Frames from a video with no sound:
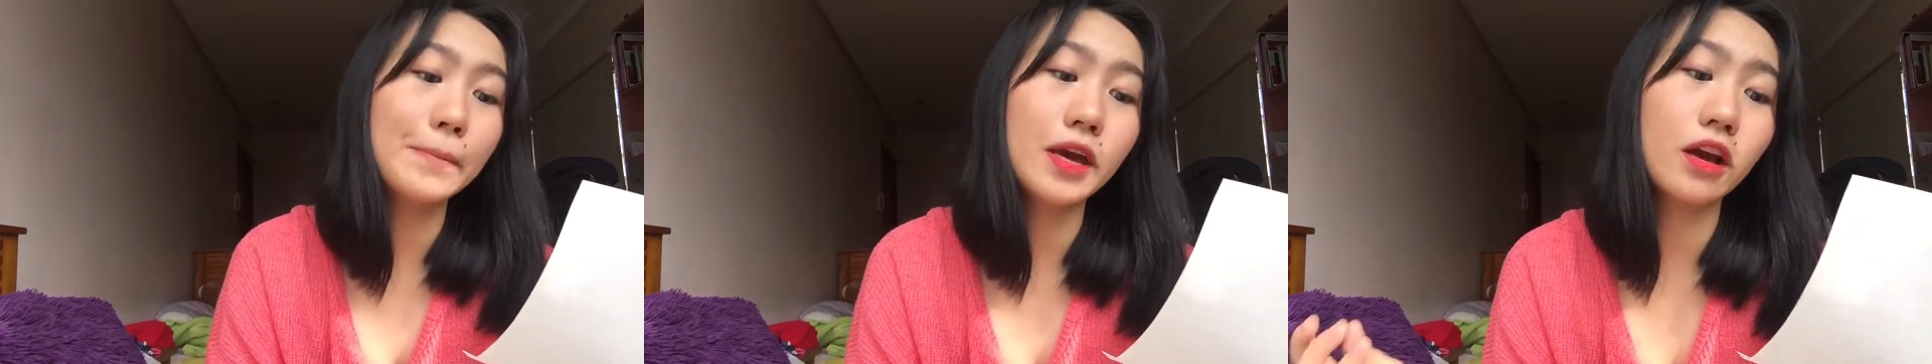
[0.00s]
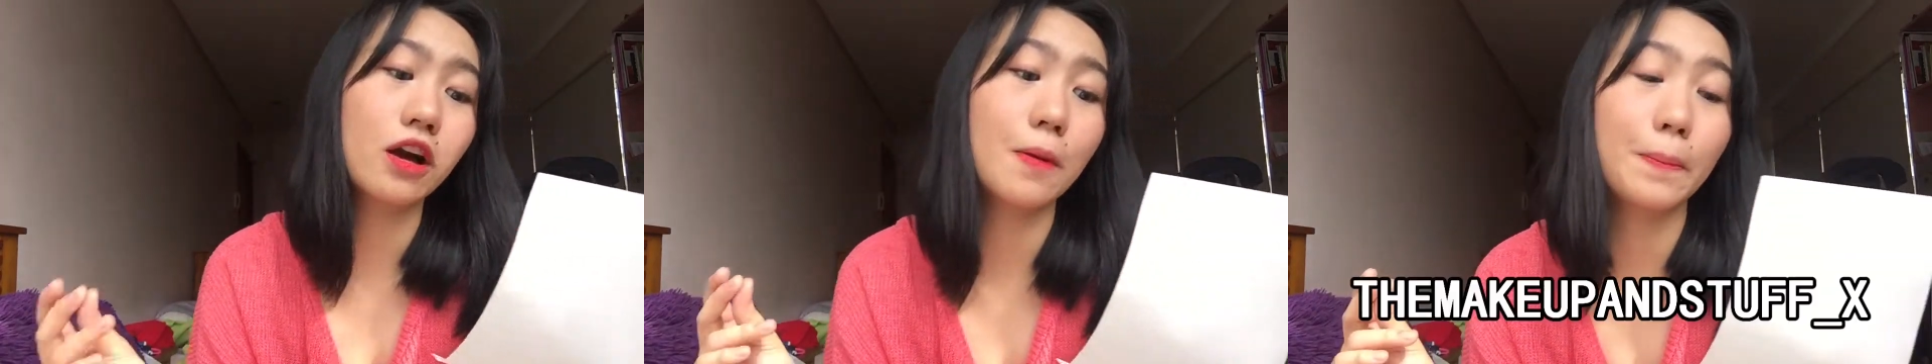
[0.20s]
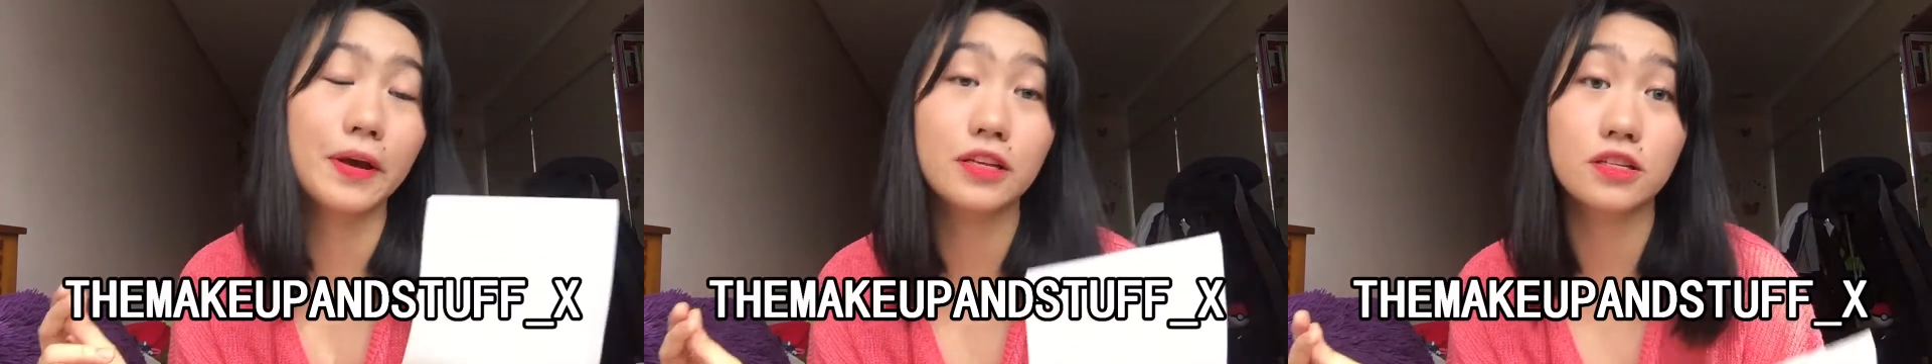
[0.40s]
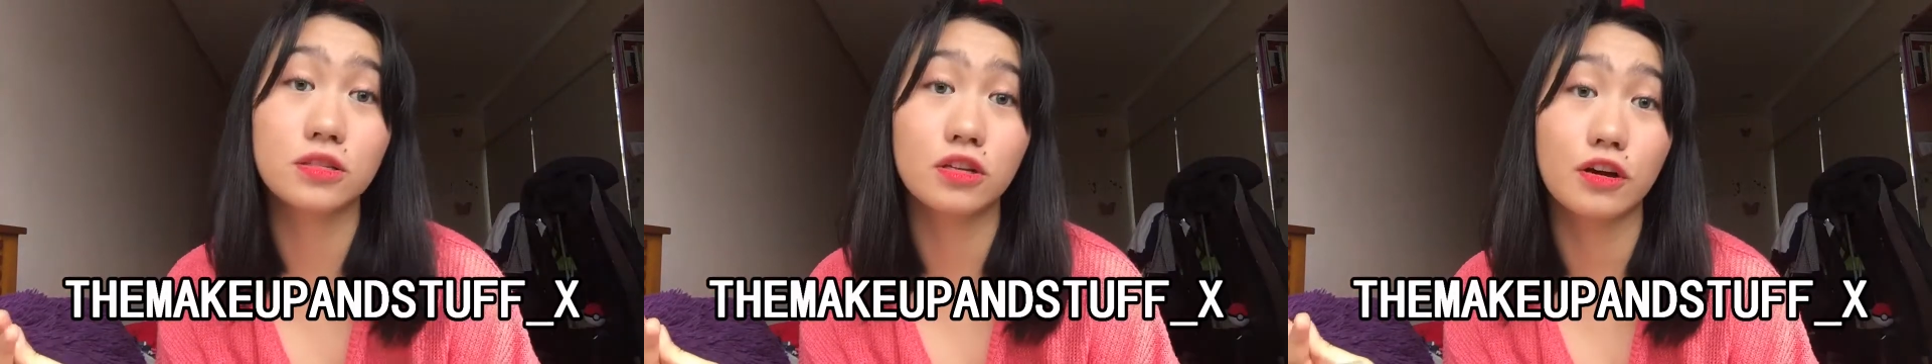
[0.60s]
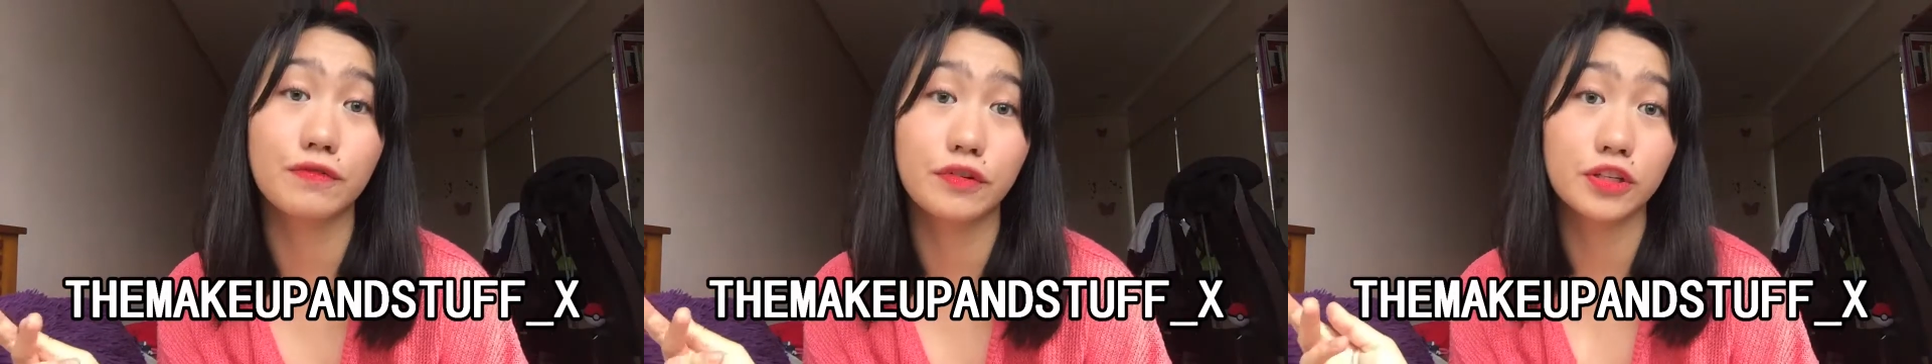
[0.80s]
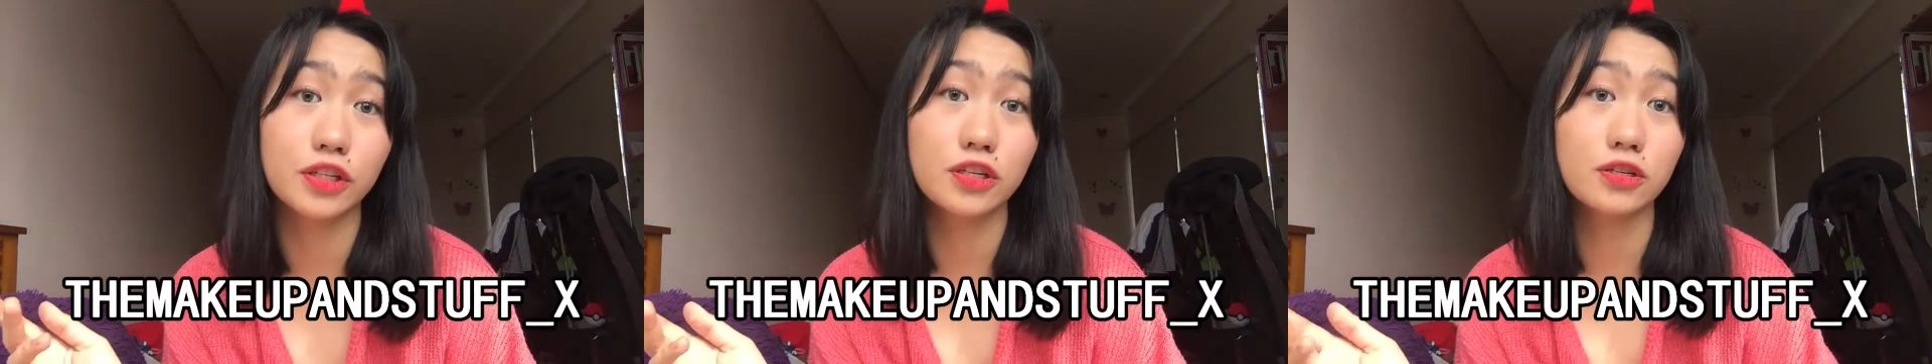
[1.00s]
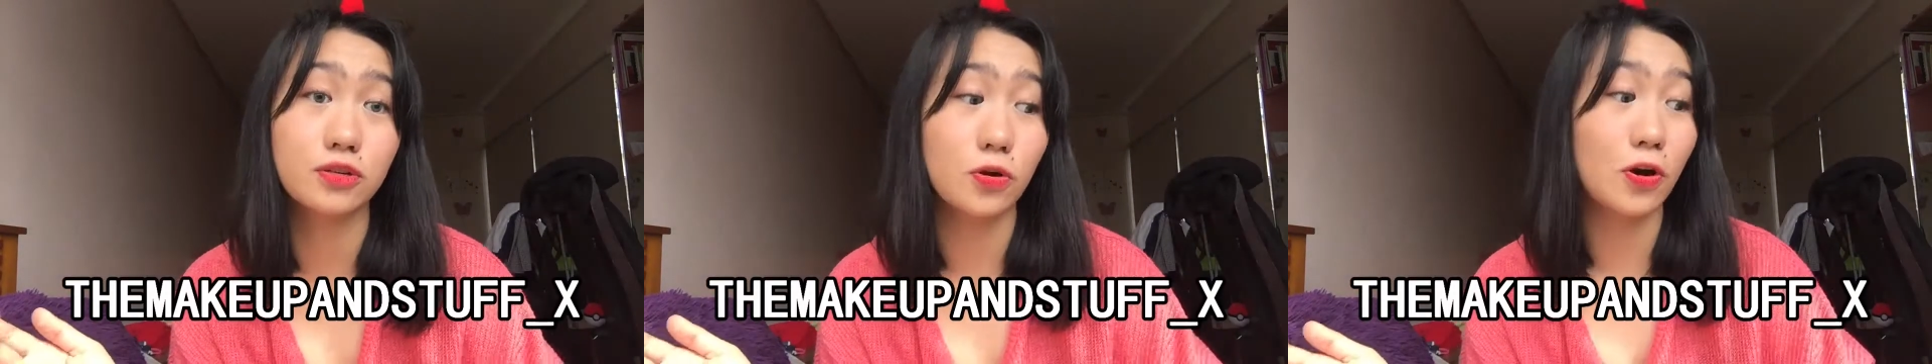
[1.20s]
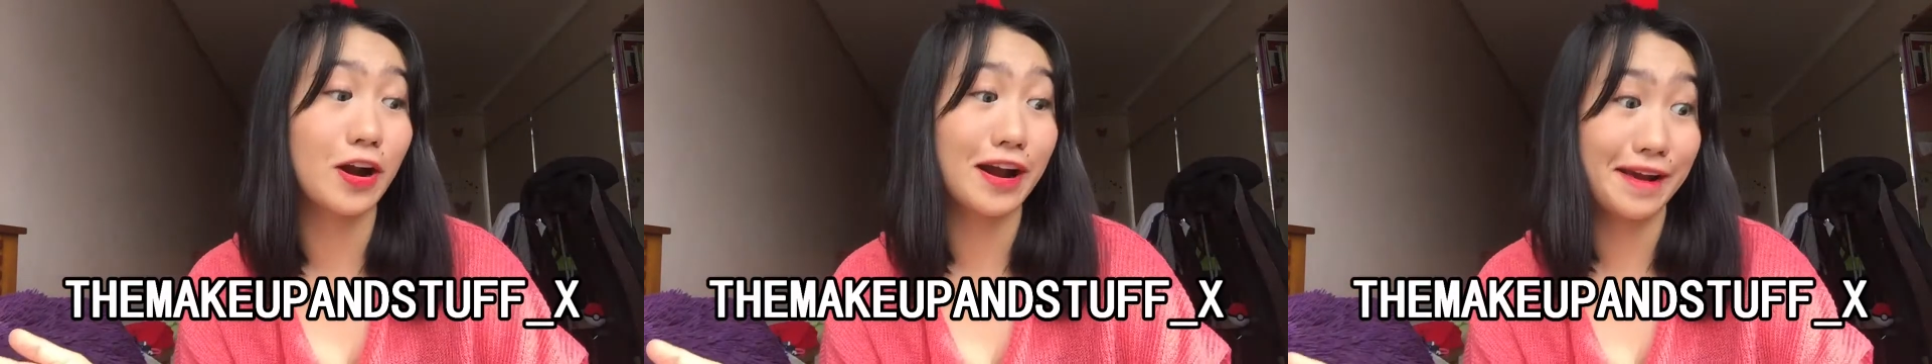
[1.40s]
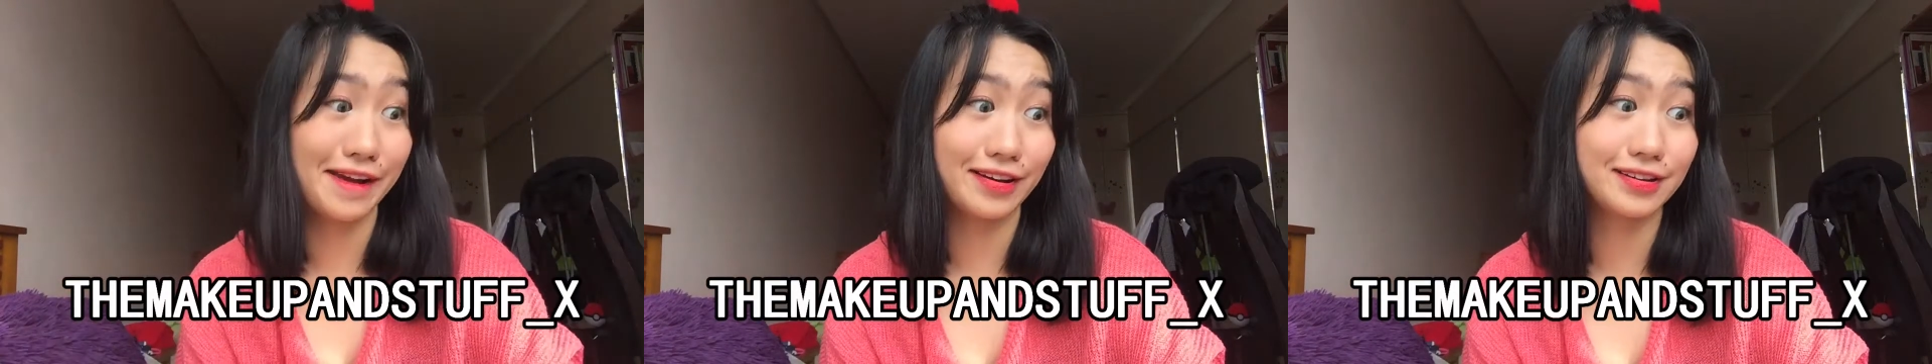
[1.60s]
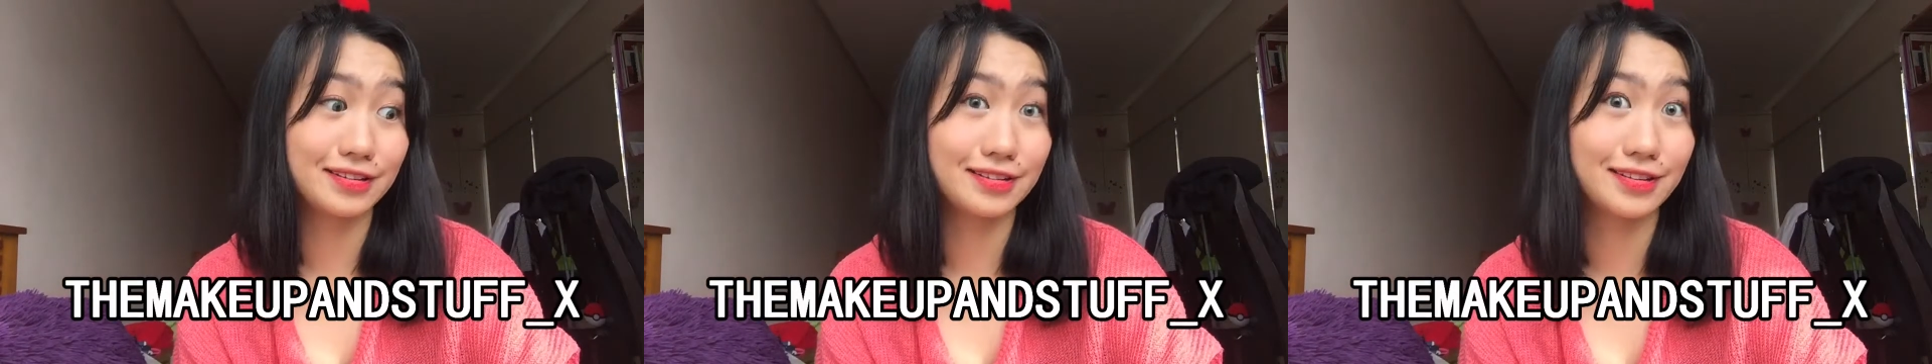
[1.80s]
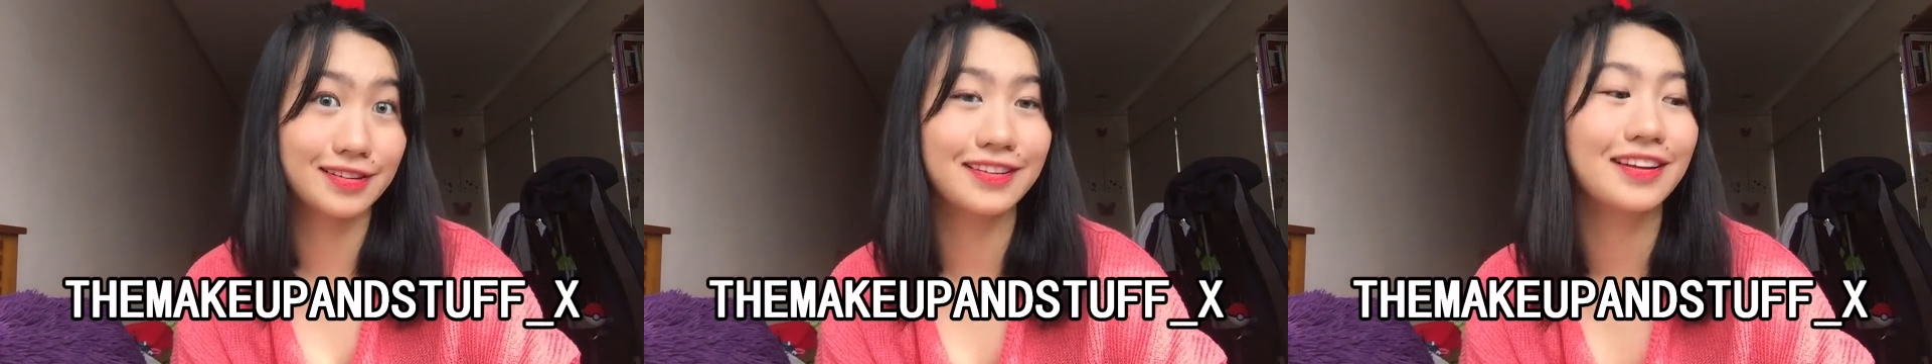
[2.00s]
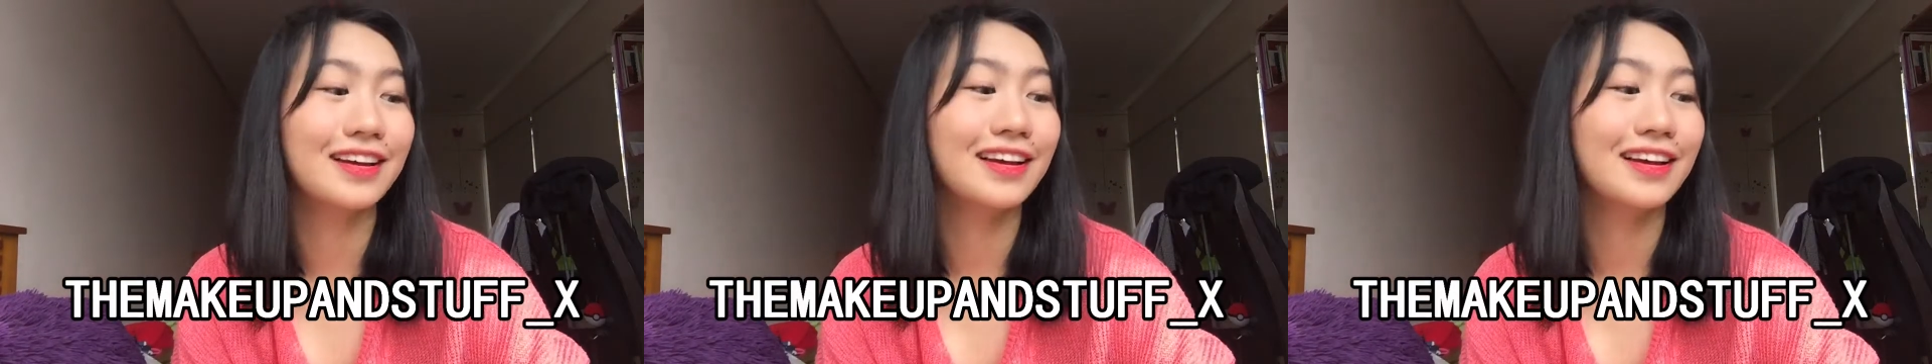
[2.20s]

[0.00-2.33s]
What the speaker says: Makeup and Stuff underscore X.